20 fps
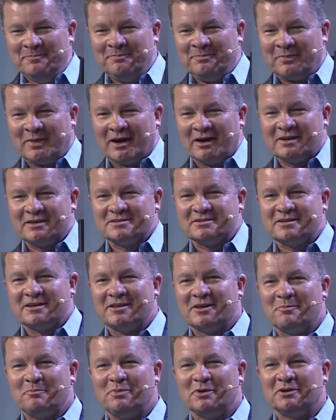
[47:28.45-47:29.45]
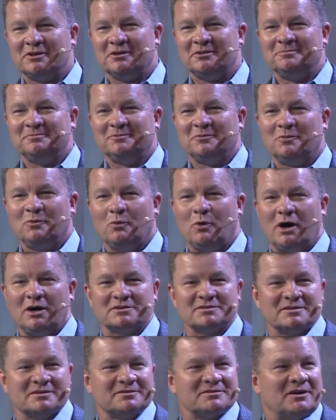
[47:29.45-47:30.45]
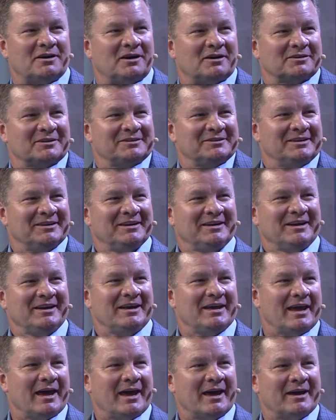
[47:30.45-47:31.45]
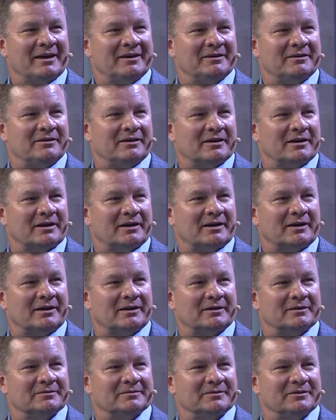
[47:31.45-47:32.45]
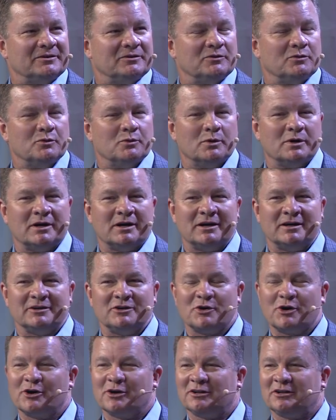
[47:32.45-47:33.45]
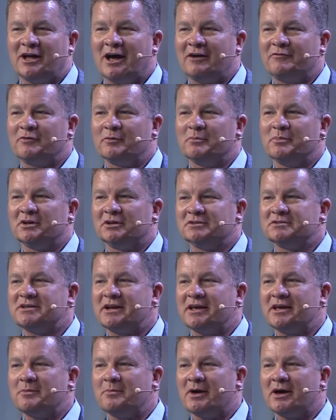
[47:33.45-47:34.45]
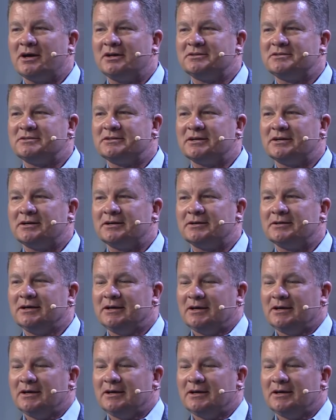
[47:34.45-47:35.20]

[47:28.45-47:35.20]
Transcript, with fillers: I can say that Bill walks the talk and uh, you, uh, you heard a lot from Bill today about uh,